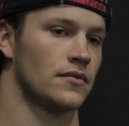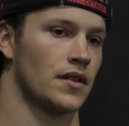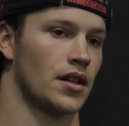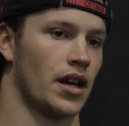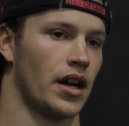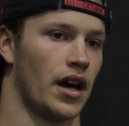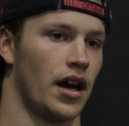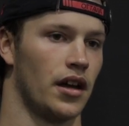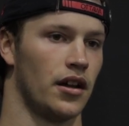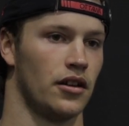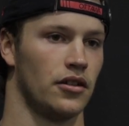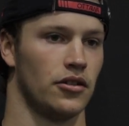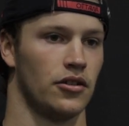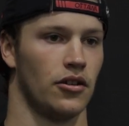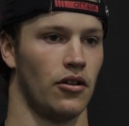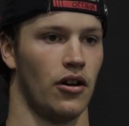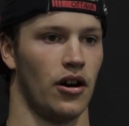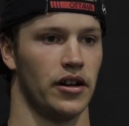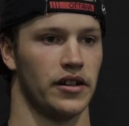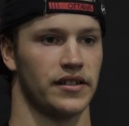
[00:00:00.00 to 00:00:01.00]
Yeah, you
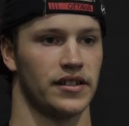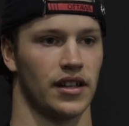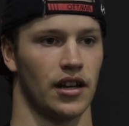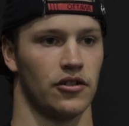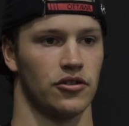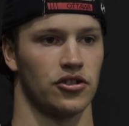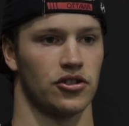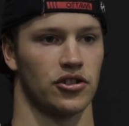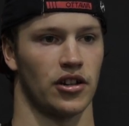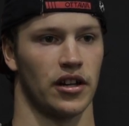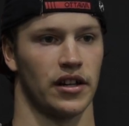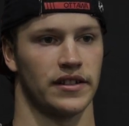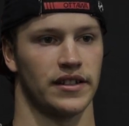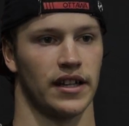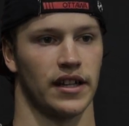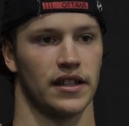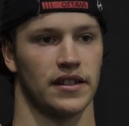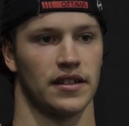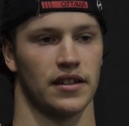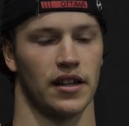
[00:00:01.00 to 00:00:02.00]
know, honestly, I was just trying to
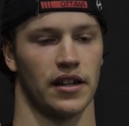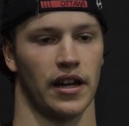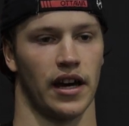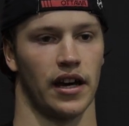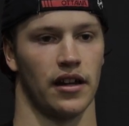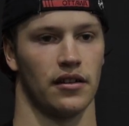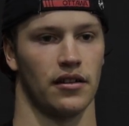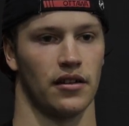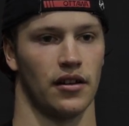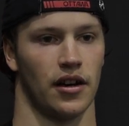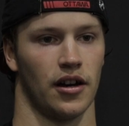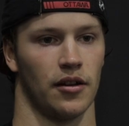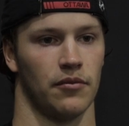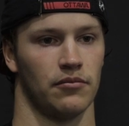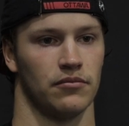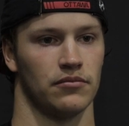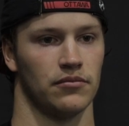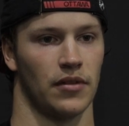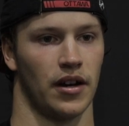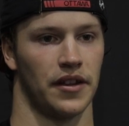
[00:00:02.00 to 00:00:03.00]
take it to the net.
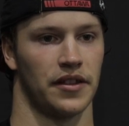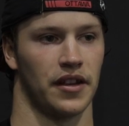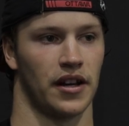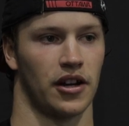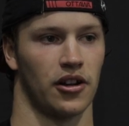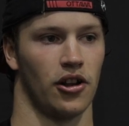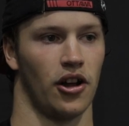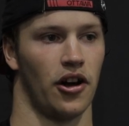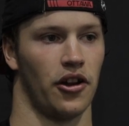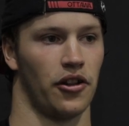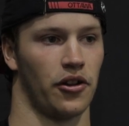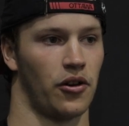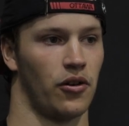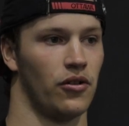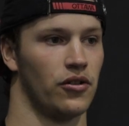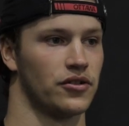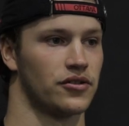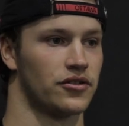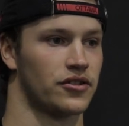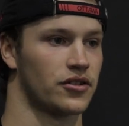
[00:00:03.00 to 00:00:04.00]
I think a lot of the
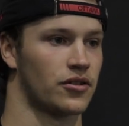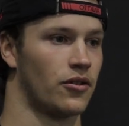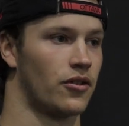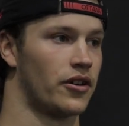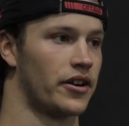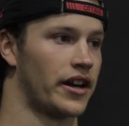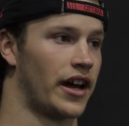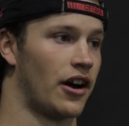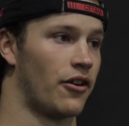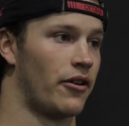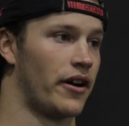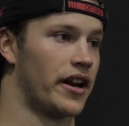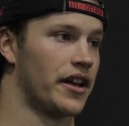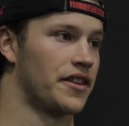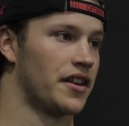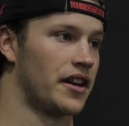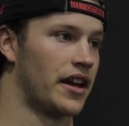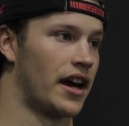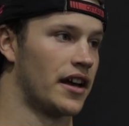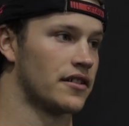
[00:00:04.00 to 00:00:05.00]
goals are scored now right
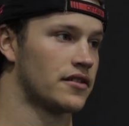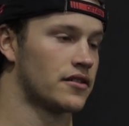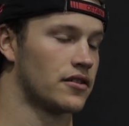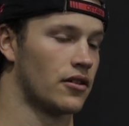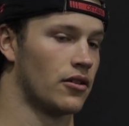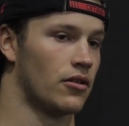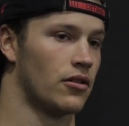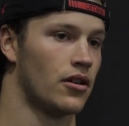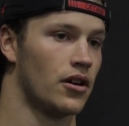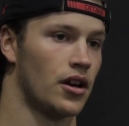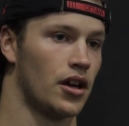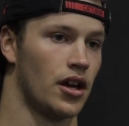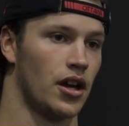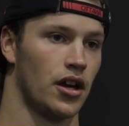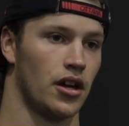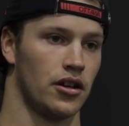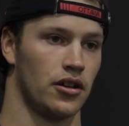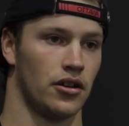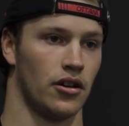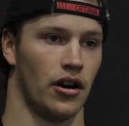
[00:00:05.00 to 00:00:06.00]
at the net. So,
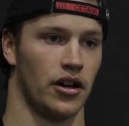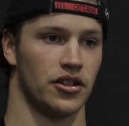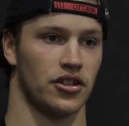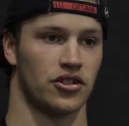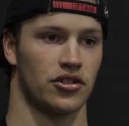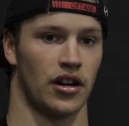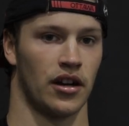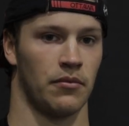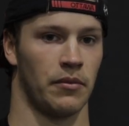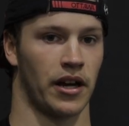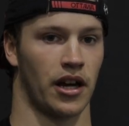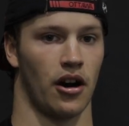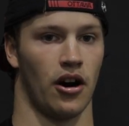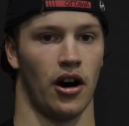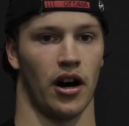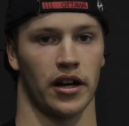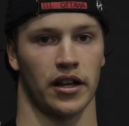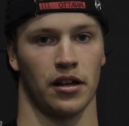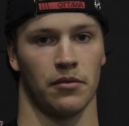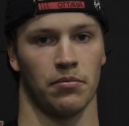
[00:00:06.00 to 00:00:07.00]
you know, I just tried to make a
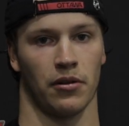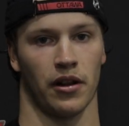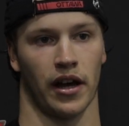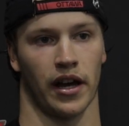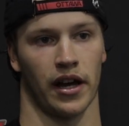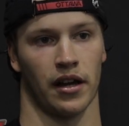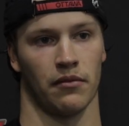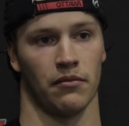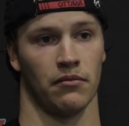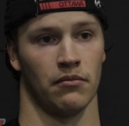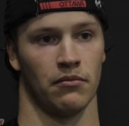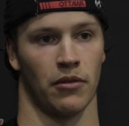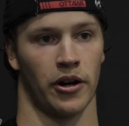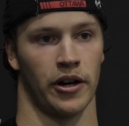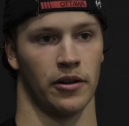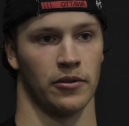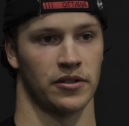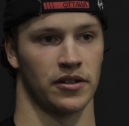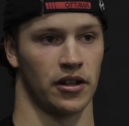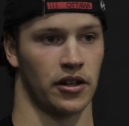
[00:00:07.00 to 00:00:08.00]
hockey play, and
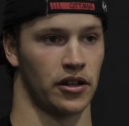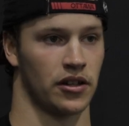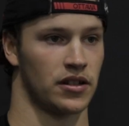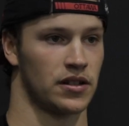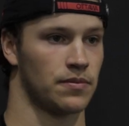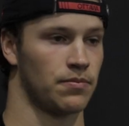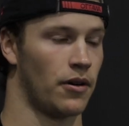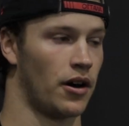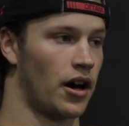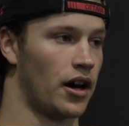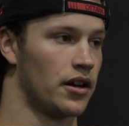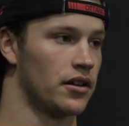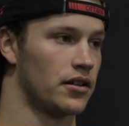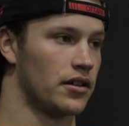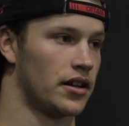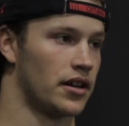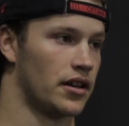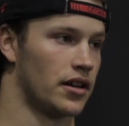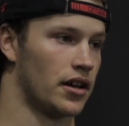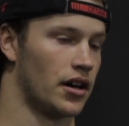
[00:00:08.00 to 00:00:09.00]
Marty was in a good spot.
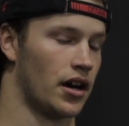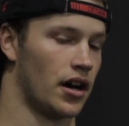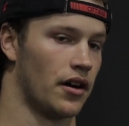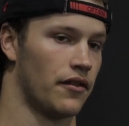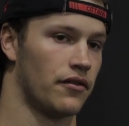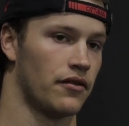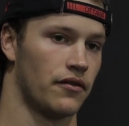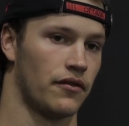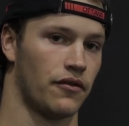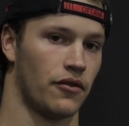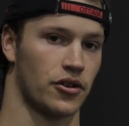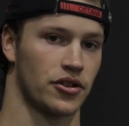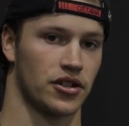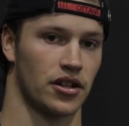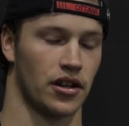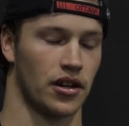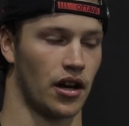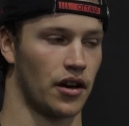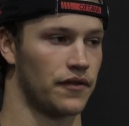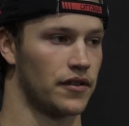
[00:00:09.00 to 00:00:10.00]
And
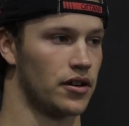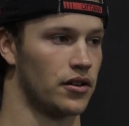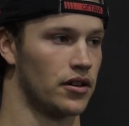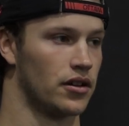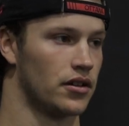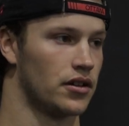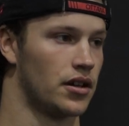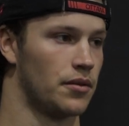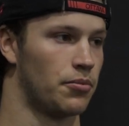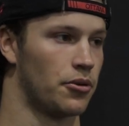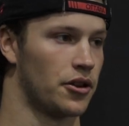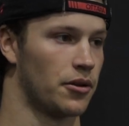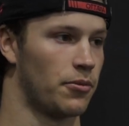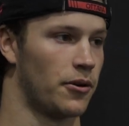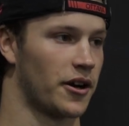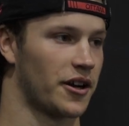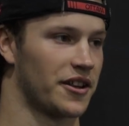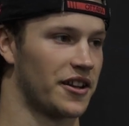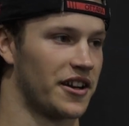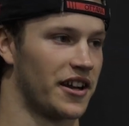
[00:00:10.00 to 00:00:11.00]
fortunate enough, he put the
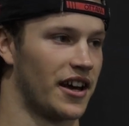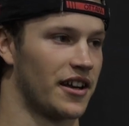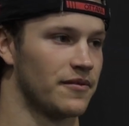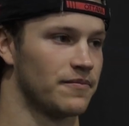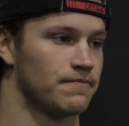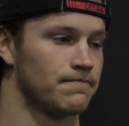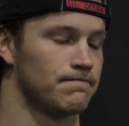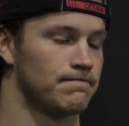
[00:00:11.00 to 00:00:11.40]
puck in the net.